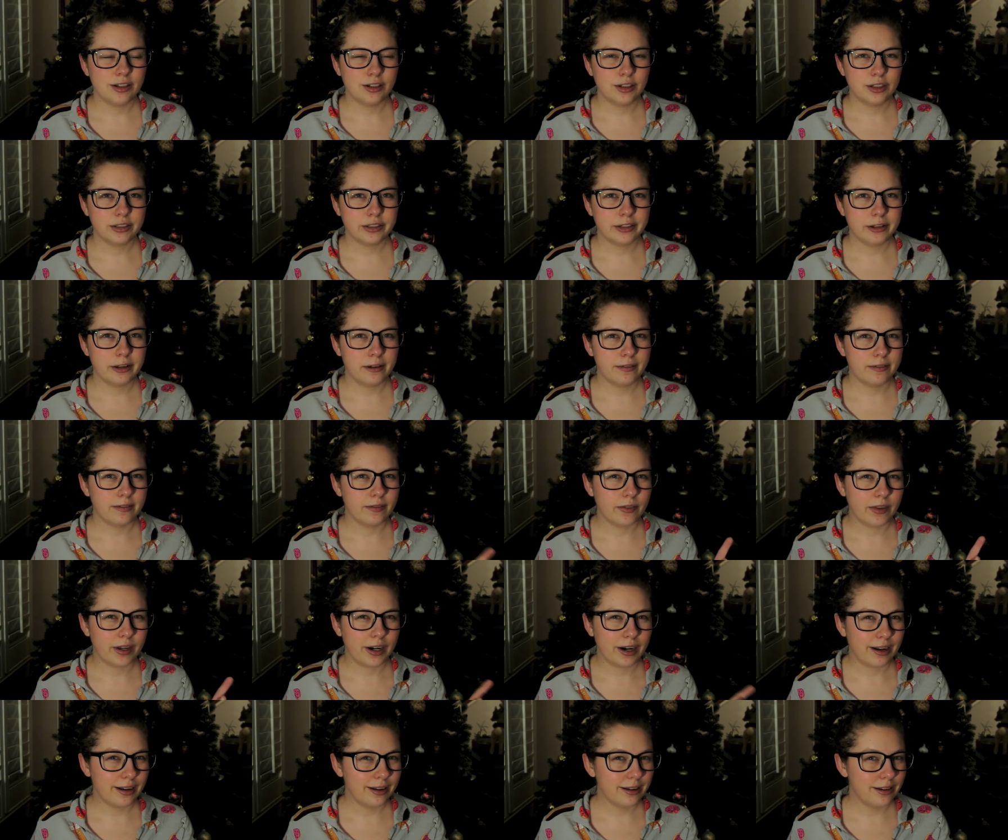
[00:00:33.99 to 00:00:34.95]
off and then
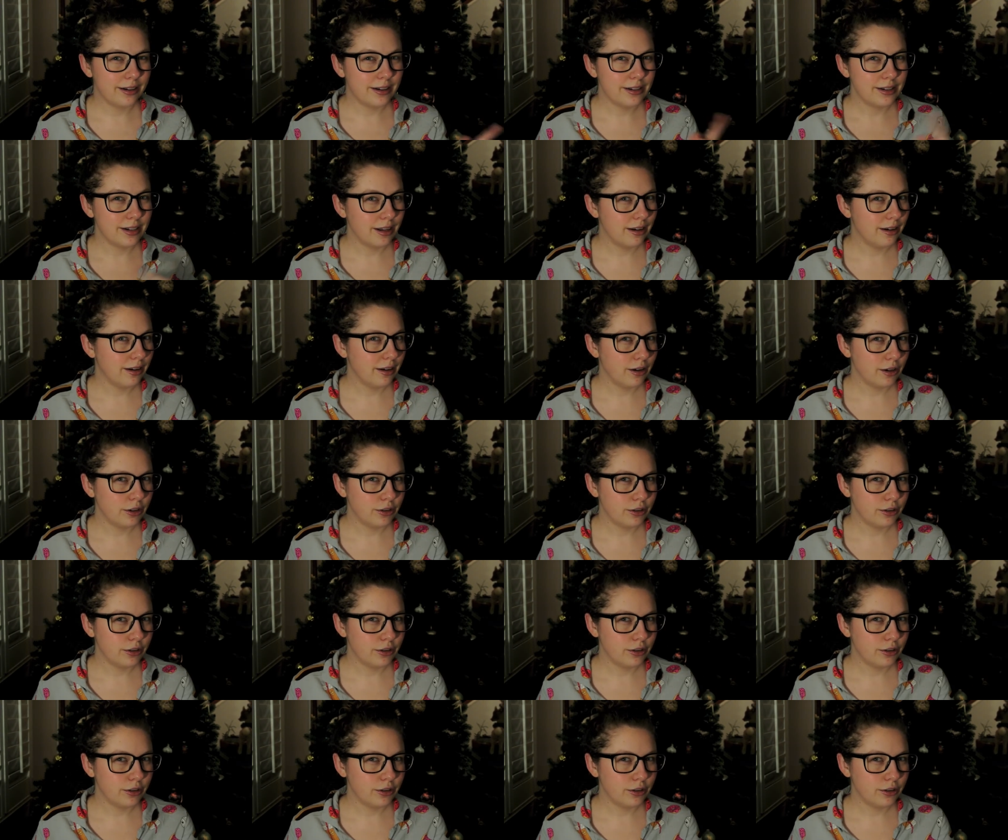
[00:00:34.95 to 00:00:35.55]
I get a $10